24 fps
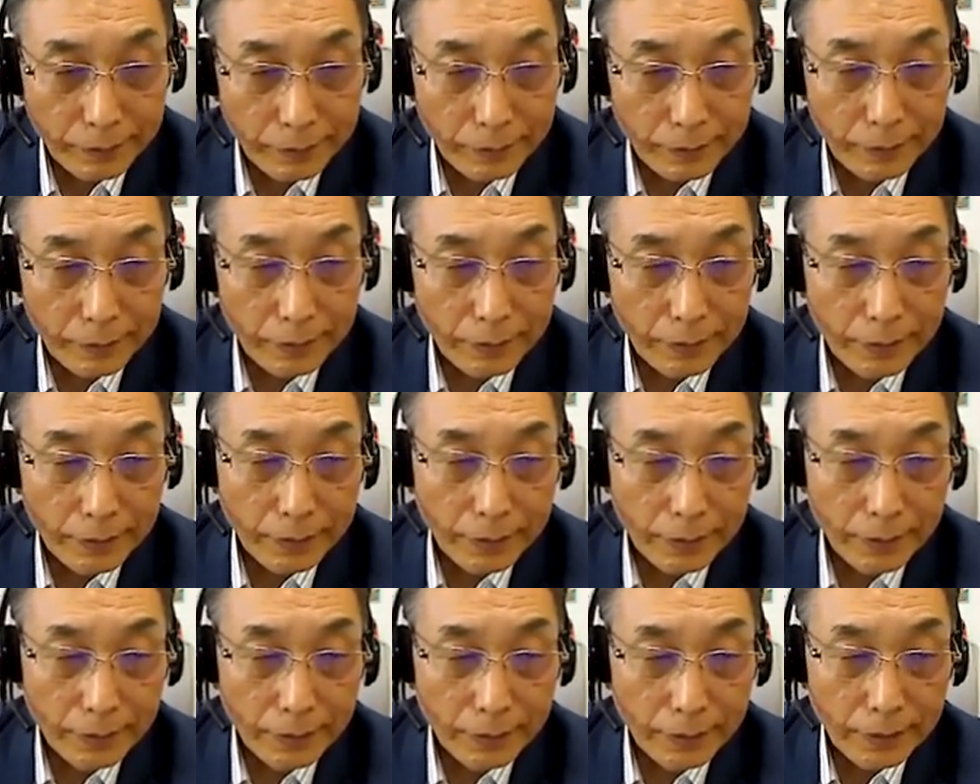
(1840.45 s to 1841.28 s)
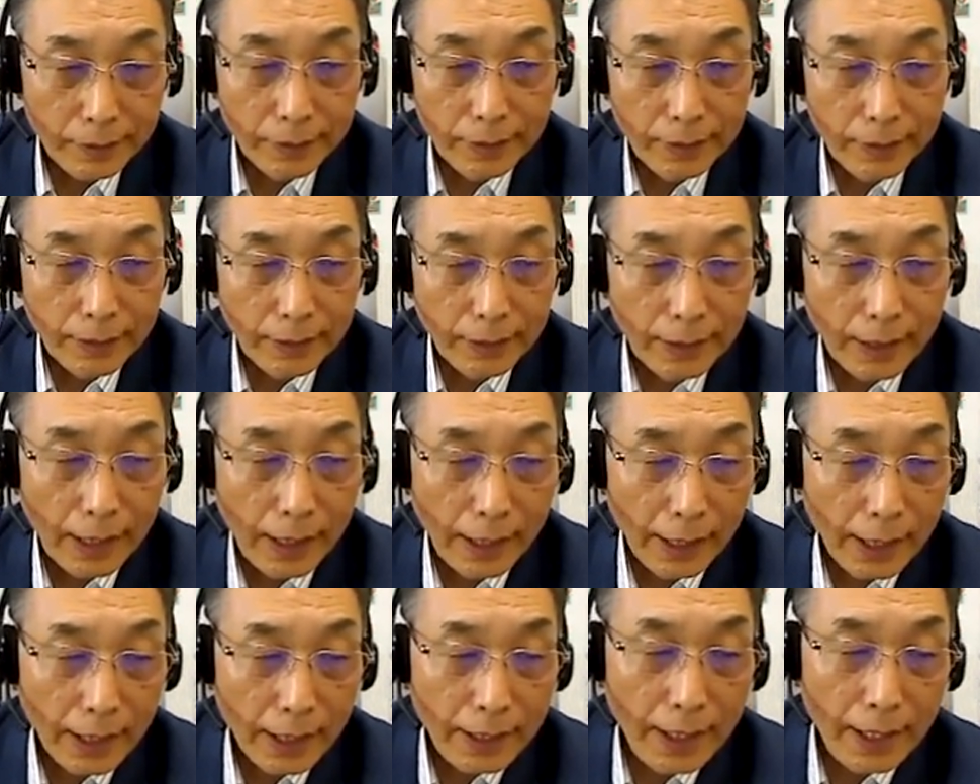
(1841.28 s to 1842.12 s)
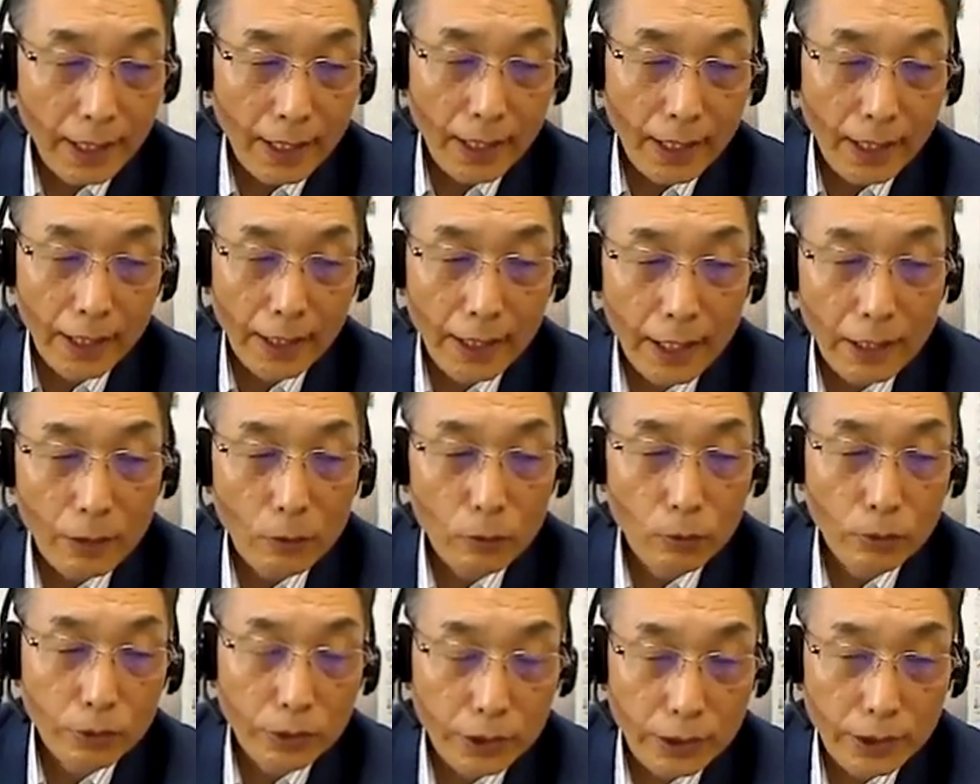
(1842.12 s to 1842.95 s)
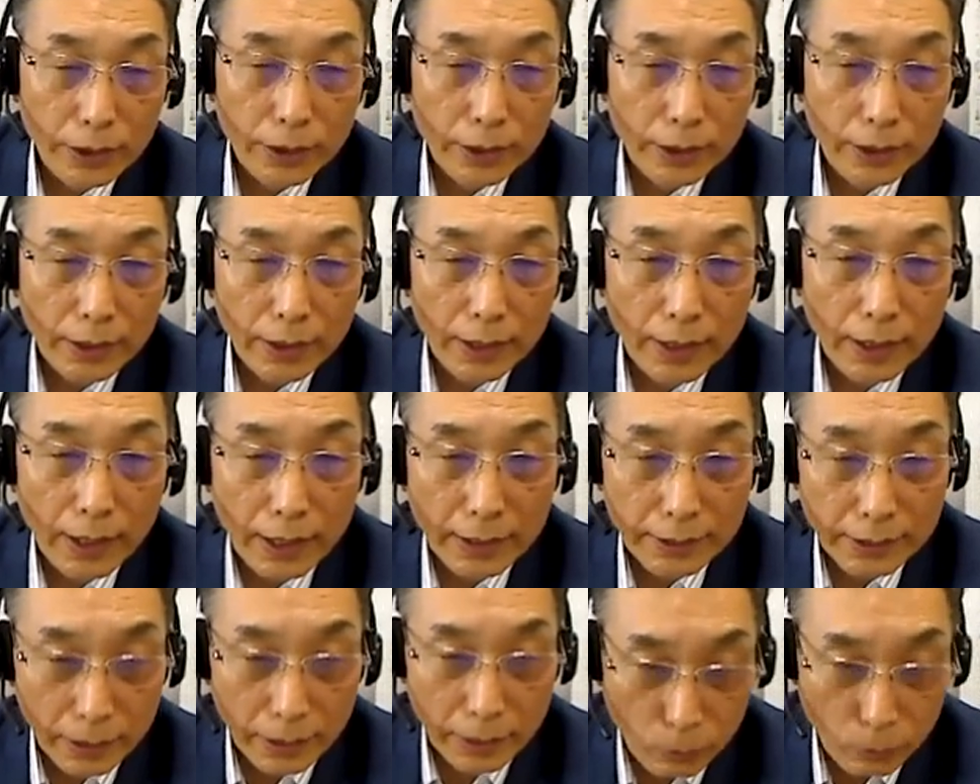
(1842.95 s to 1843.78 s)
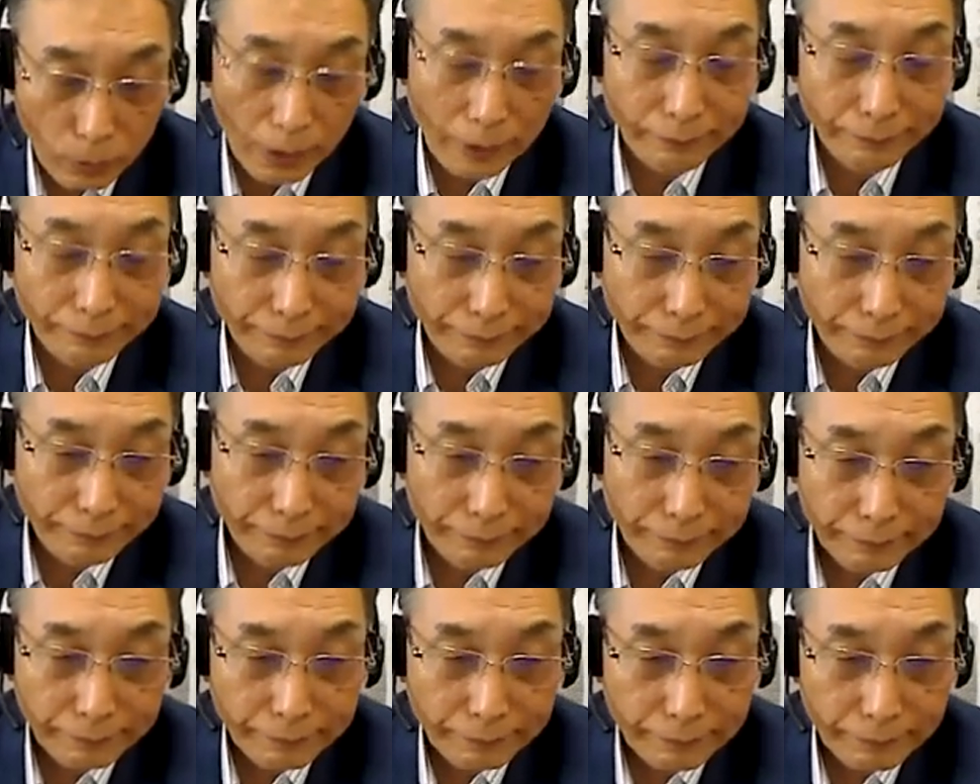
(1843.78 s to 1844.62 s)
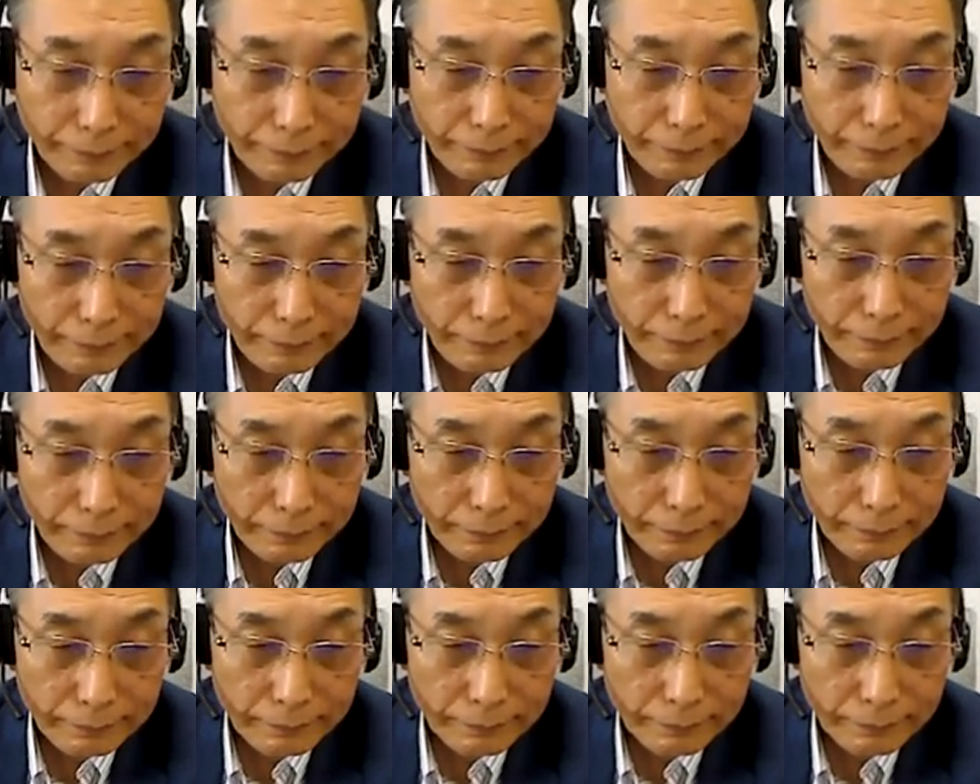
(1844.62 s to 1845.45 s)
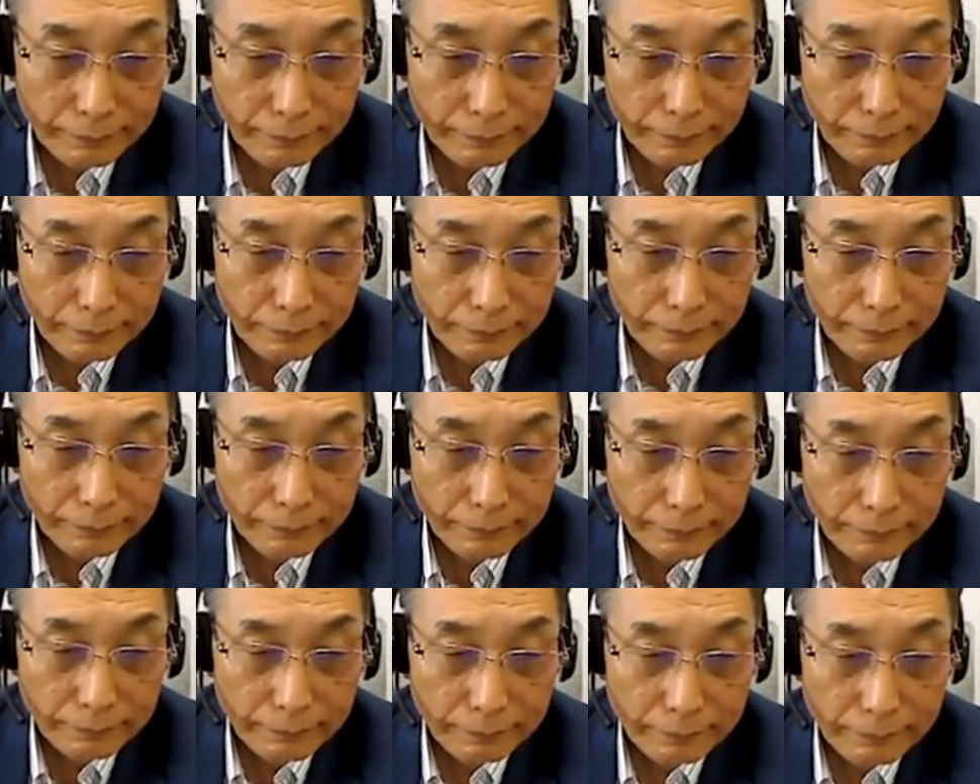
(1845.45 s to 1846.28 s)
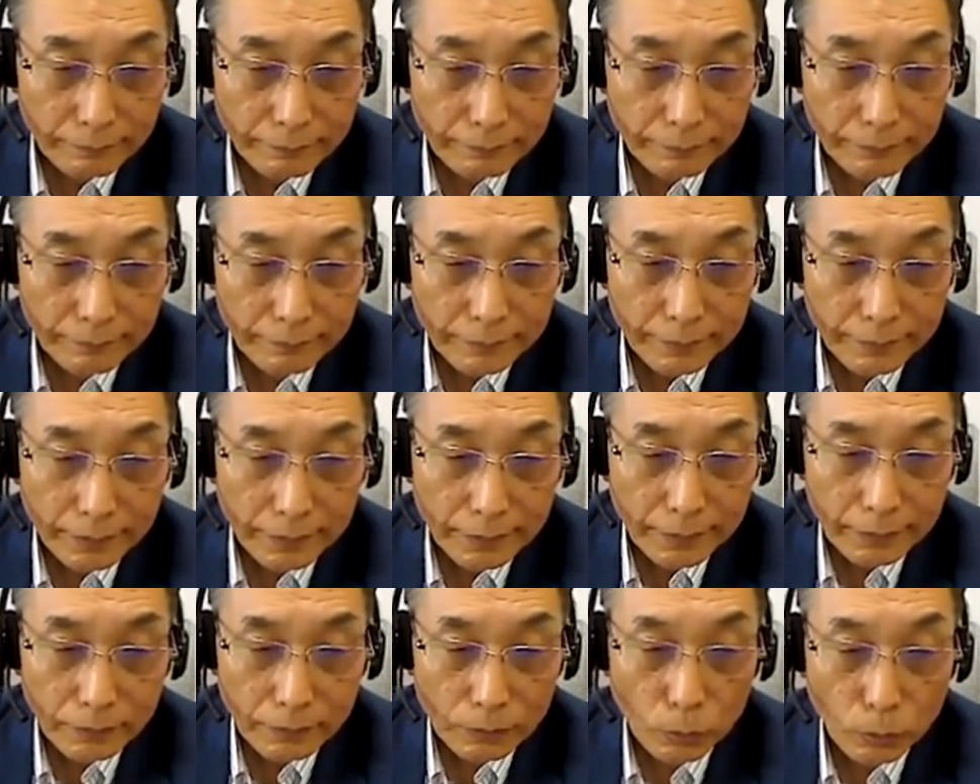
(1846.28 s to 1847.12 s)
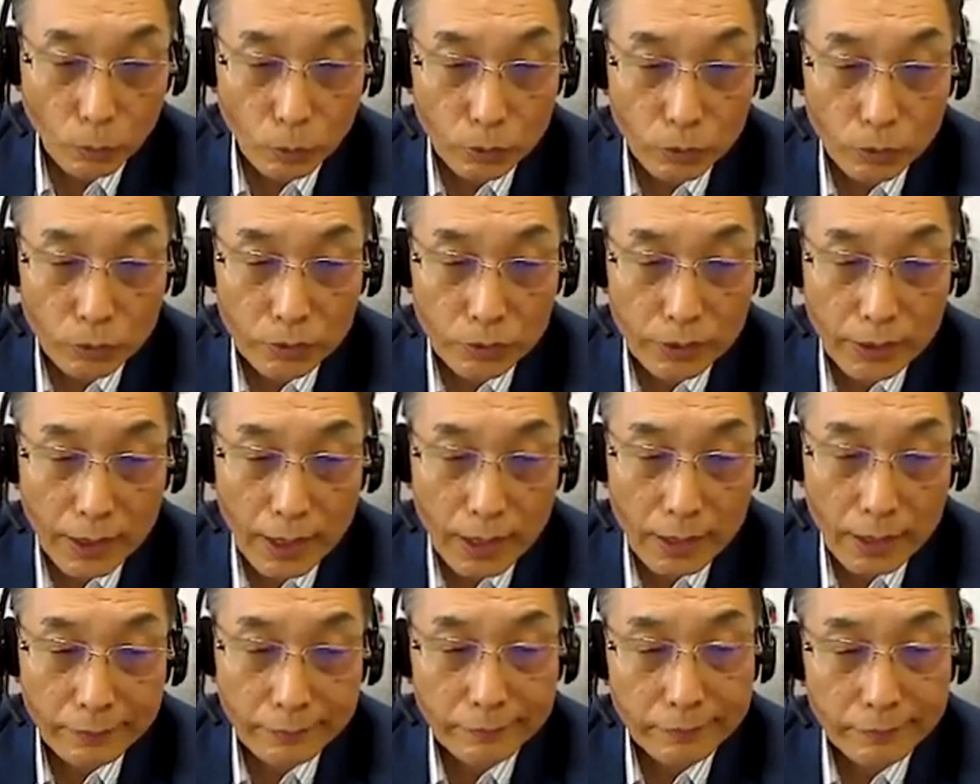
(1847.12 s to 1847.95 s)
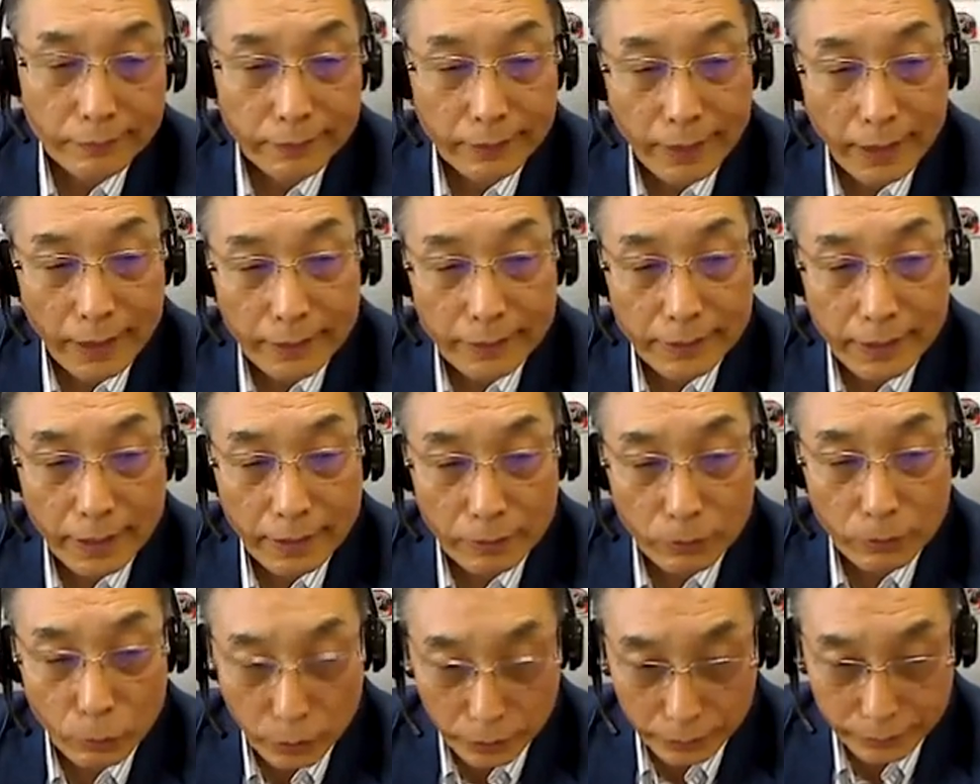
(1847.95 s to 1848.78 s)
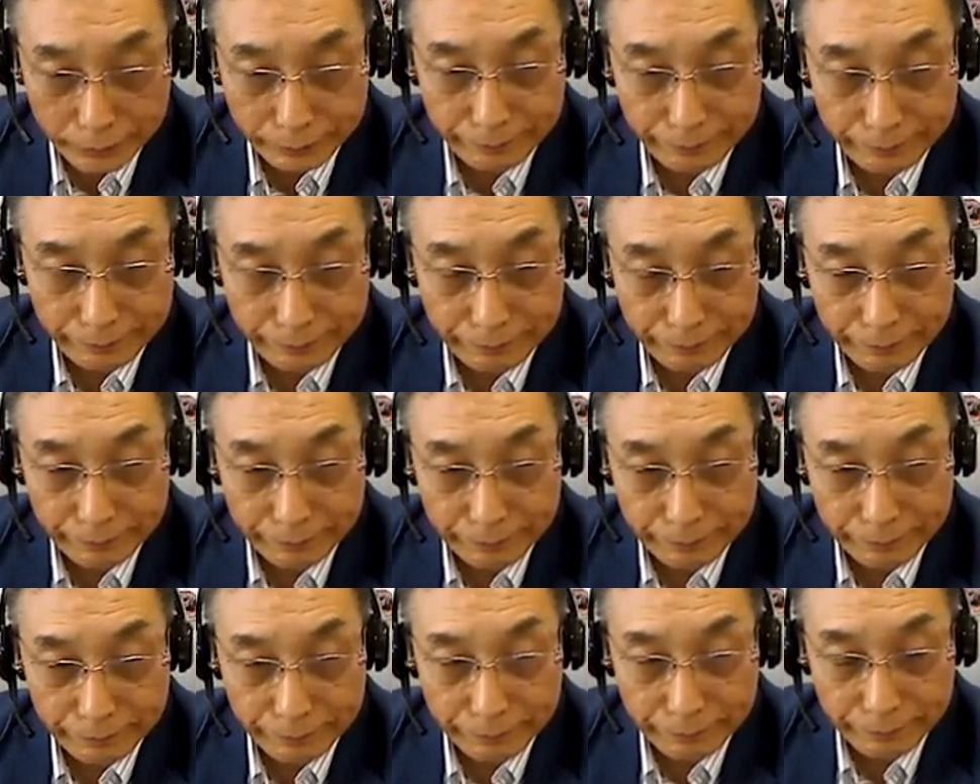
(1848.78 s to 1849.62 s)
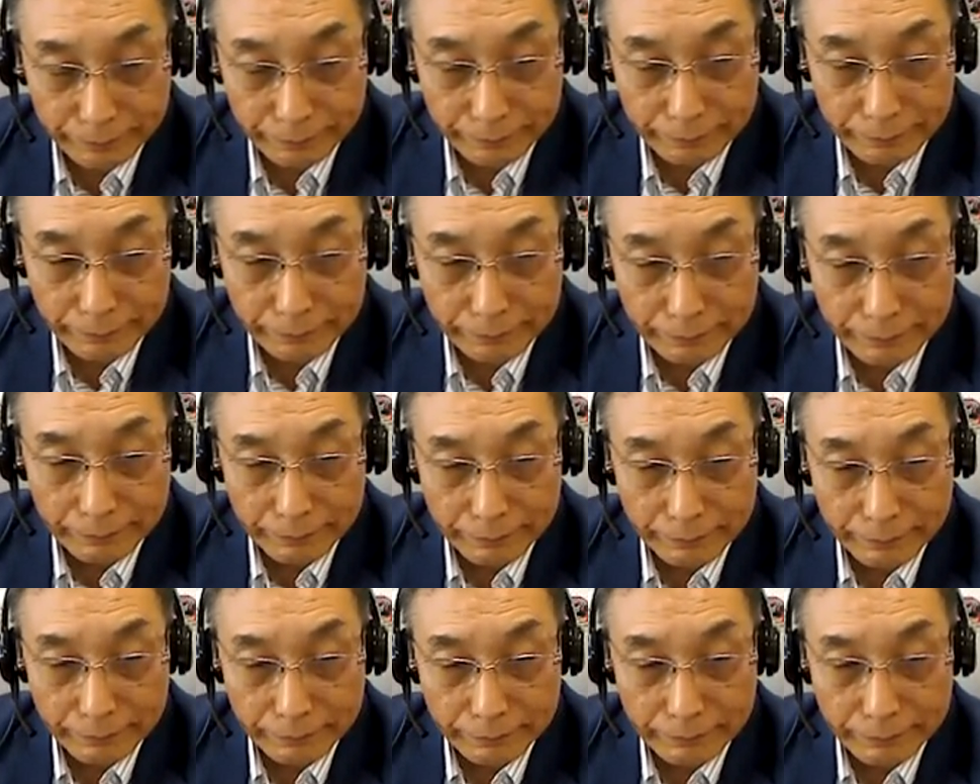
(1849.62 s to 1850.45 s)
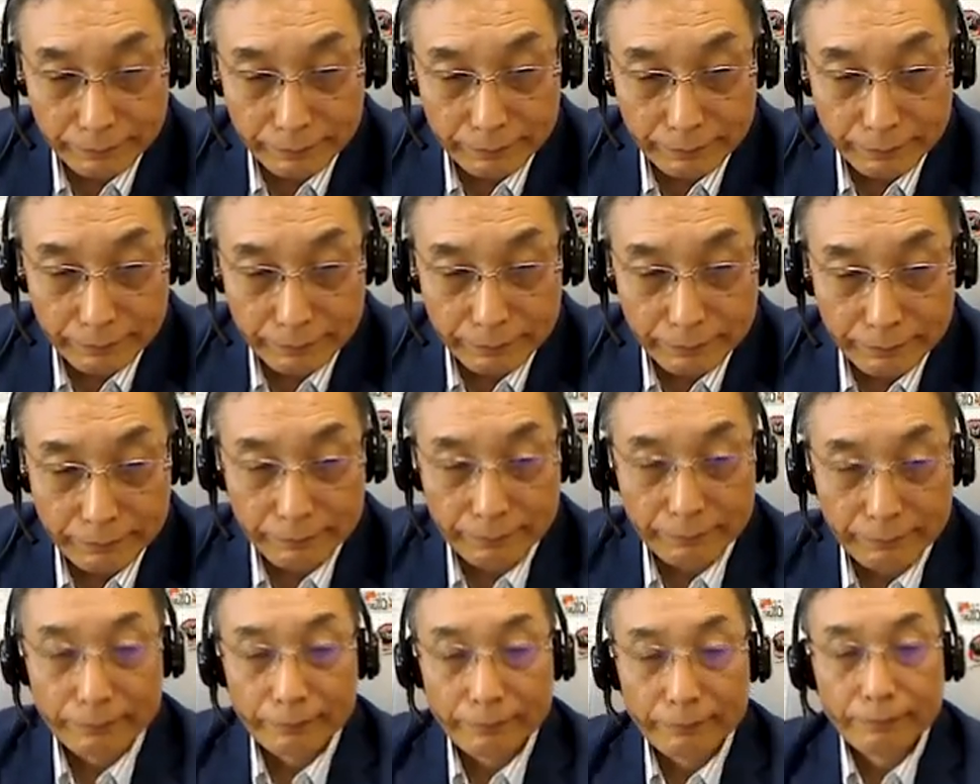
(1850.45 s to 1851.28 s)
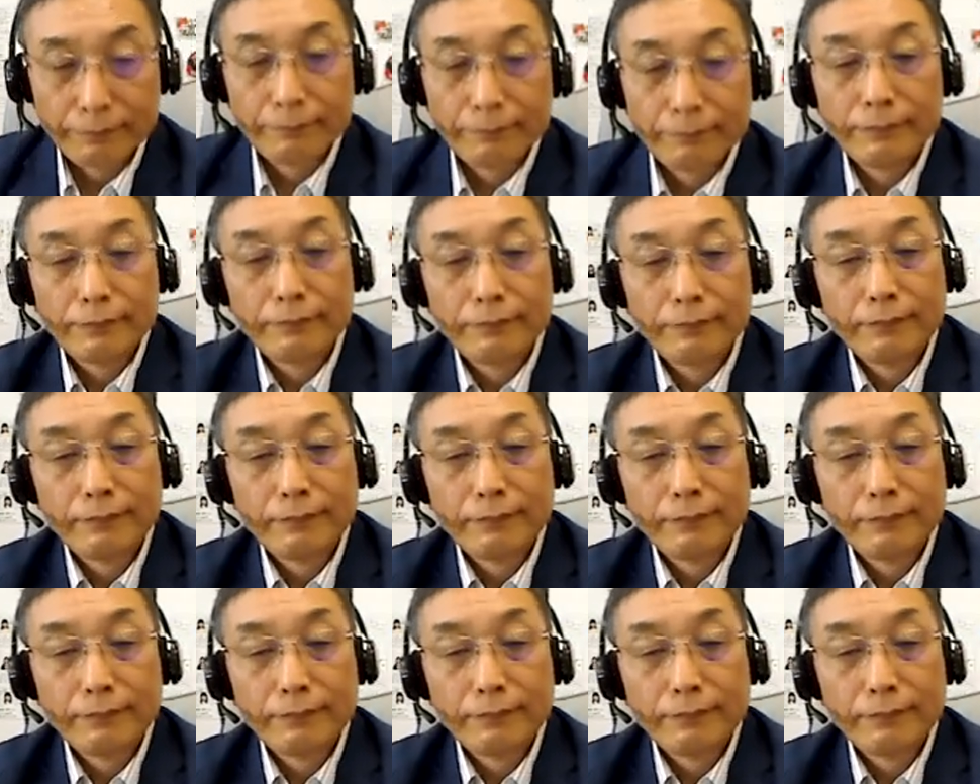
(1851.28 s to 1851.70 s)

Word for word: and the position of the uh, the students at the right positions and the punctuality and uh, the test of the physical fitness and